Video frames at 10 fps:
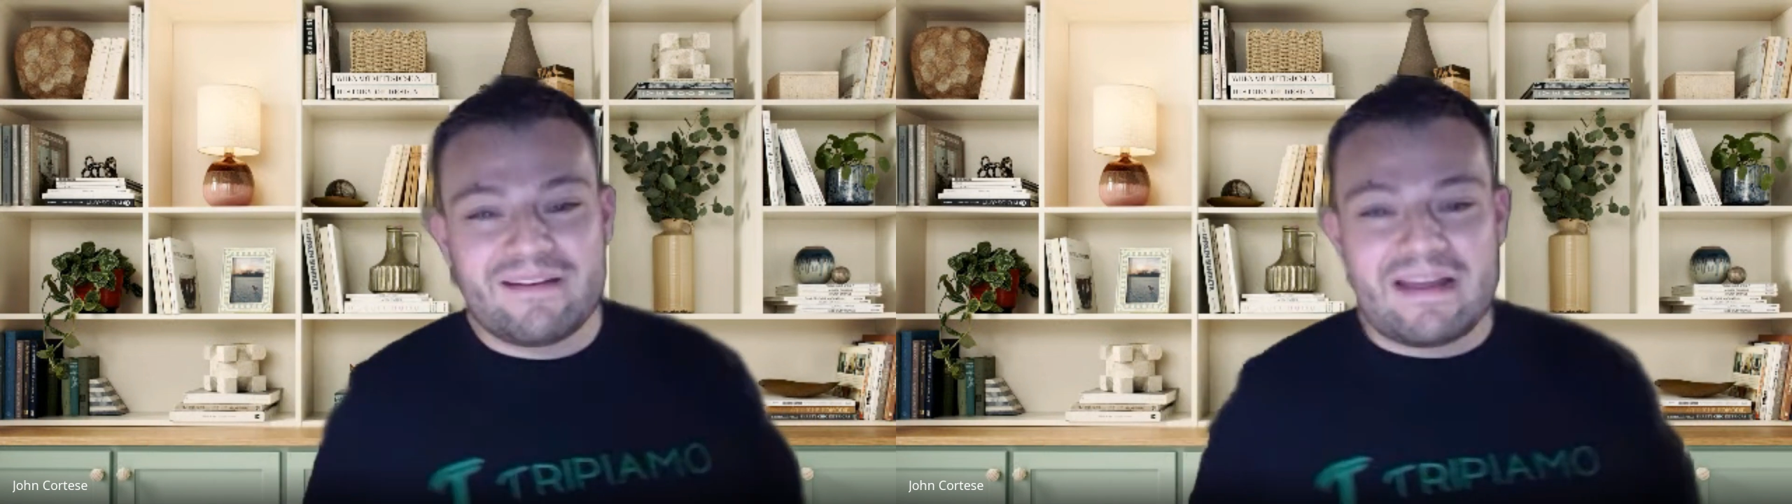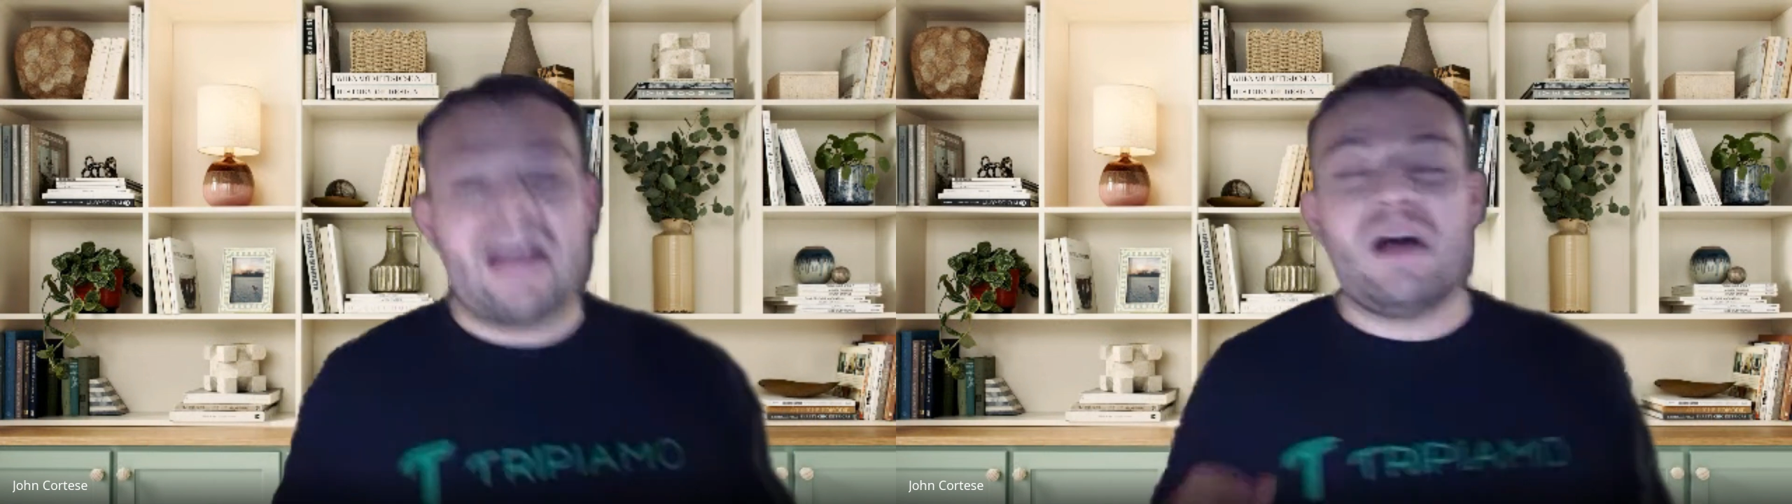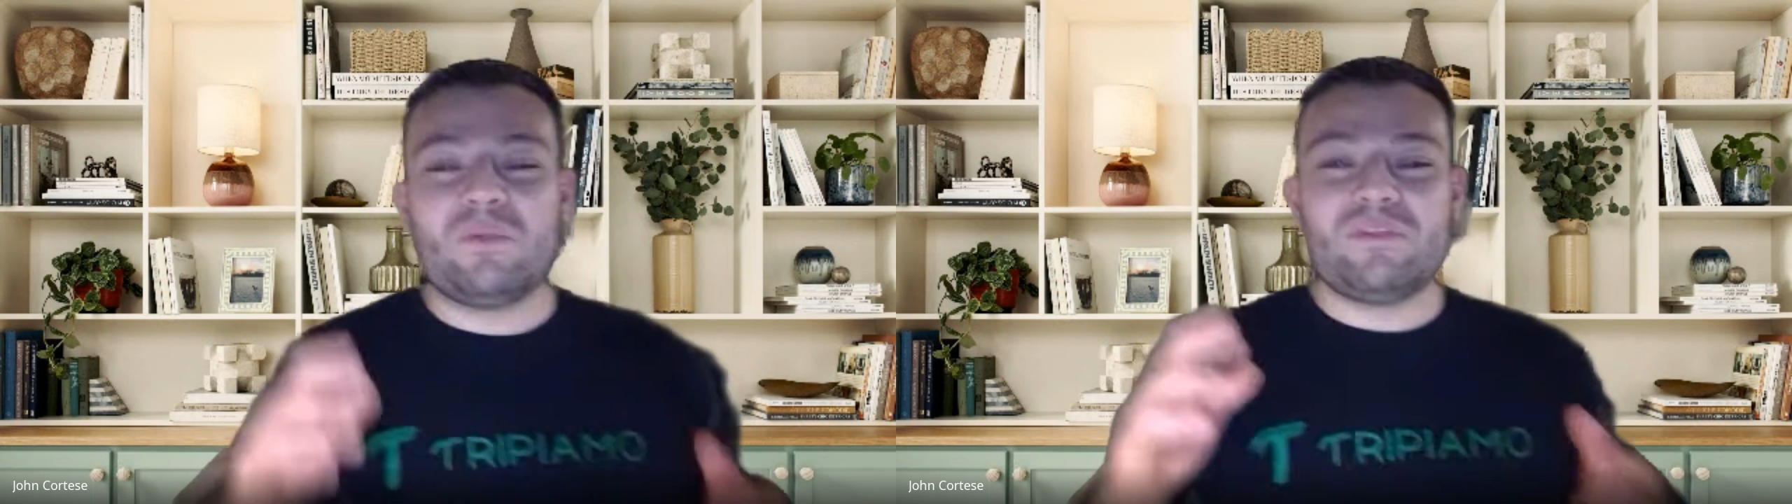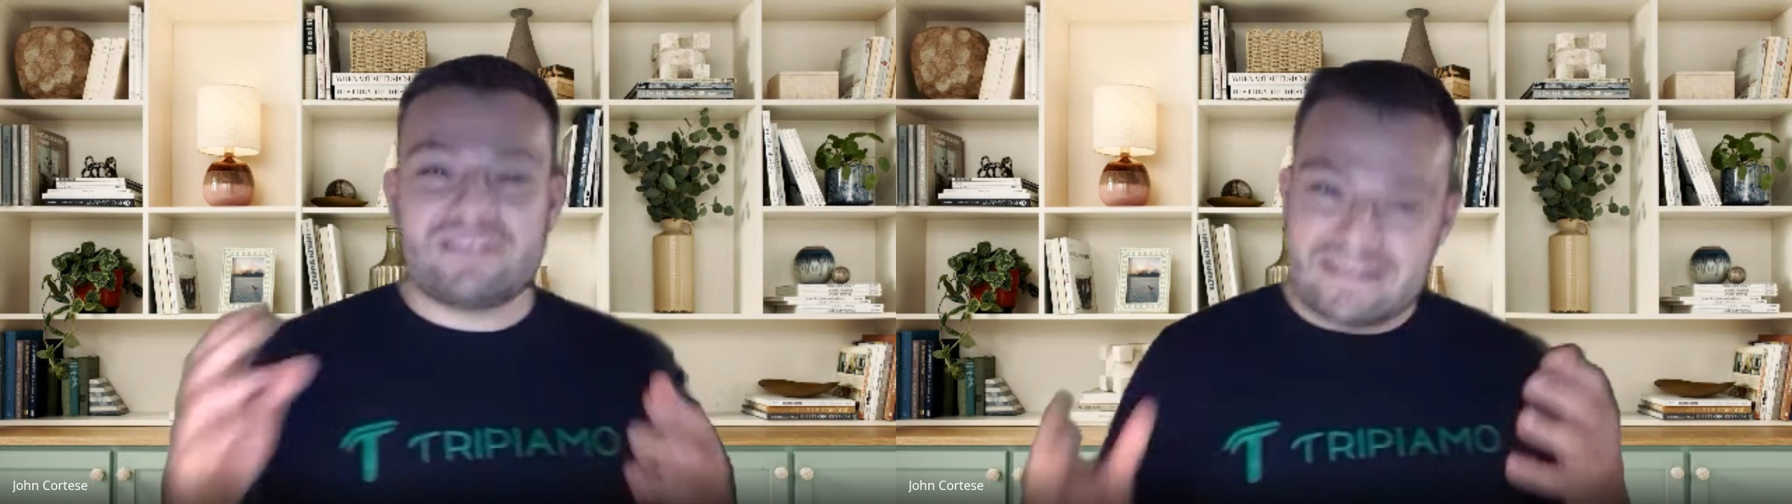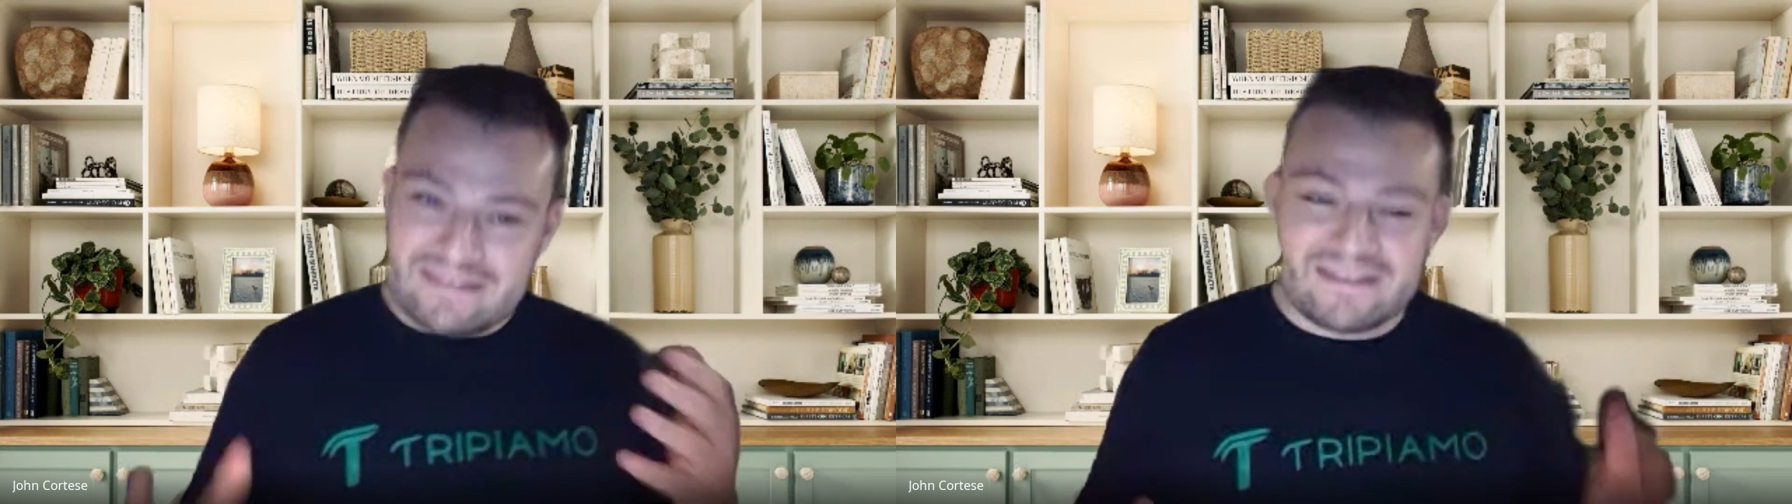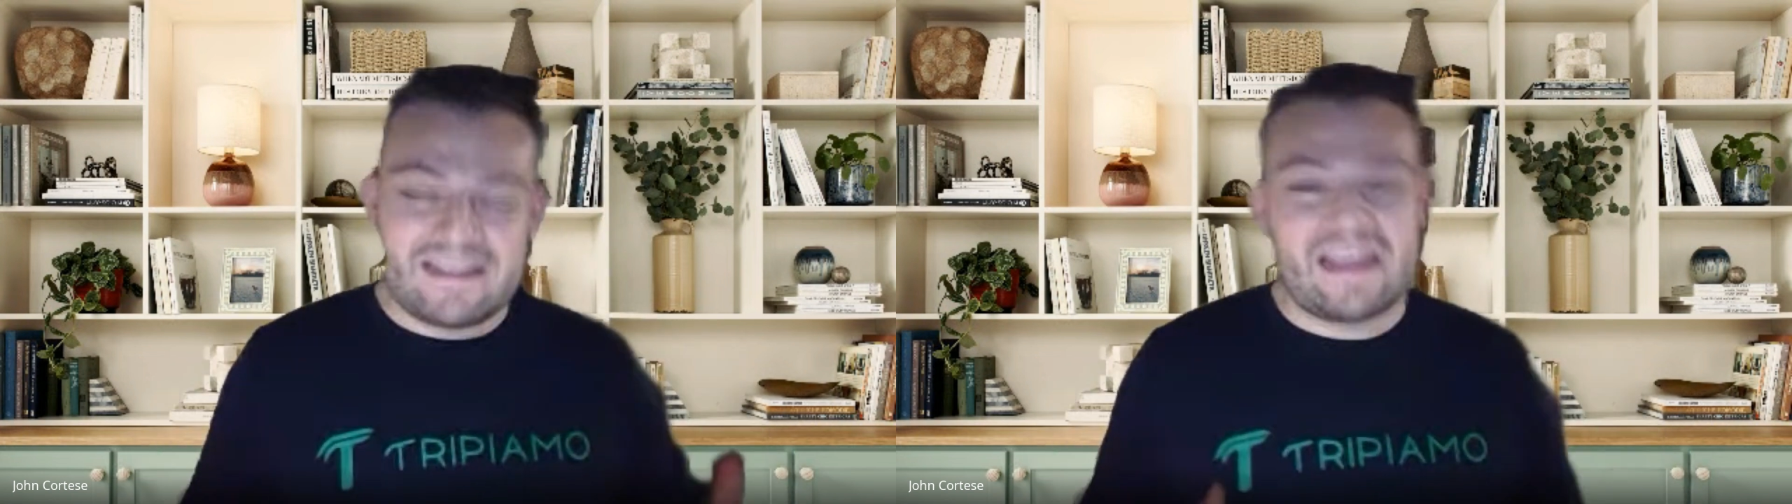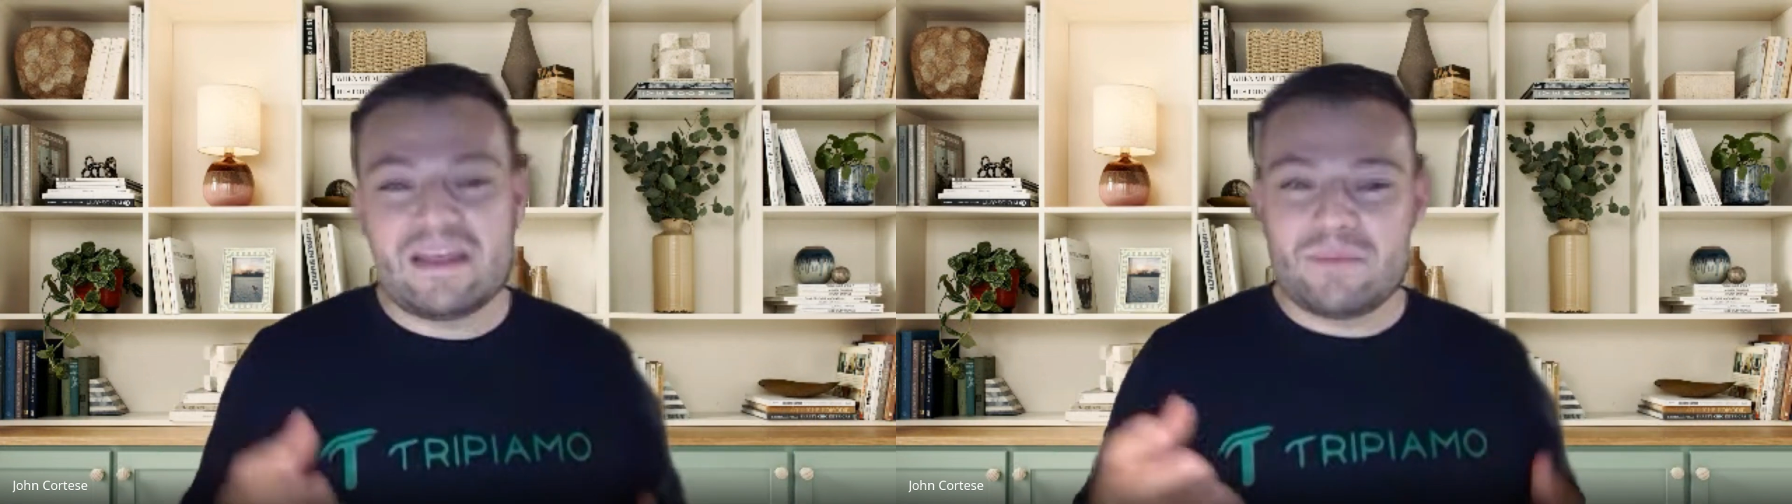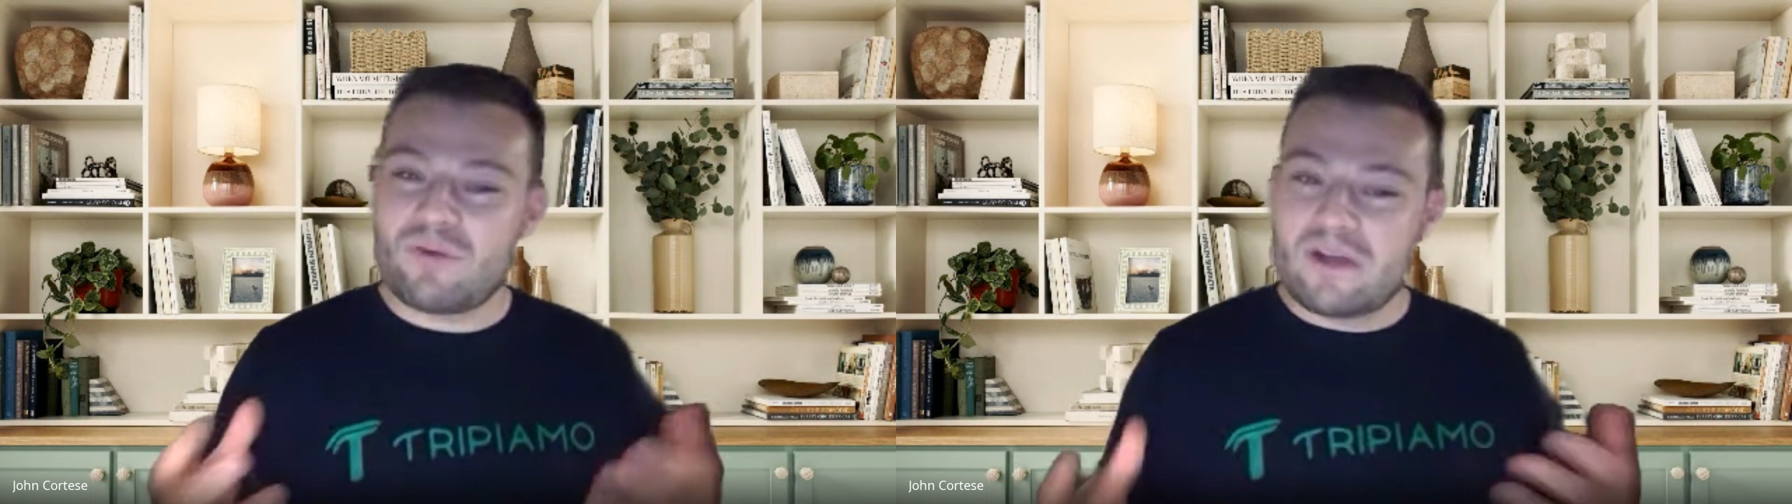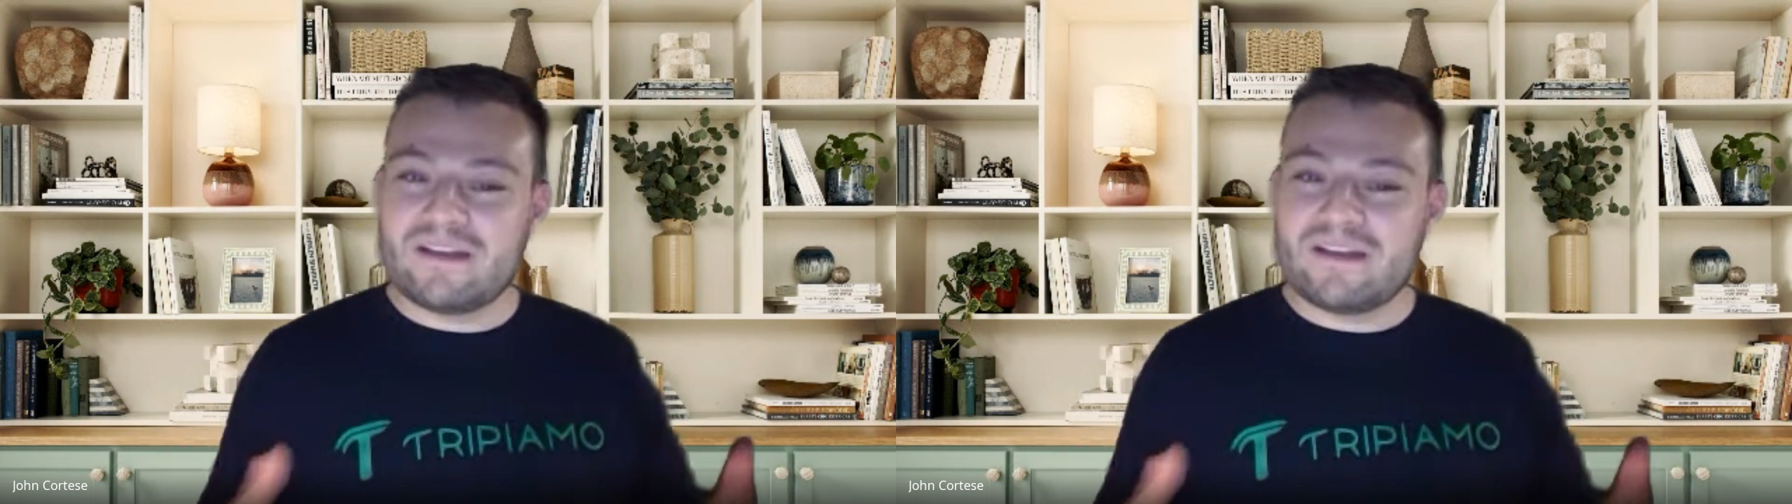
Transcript: how this idea came, right?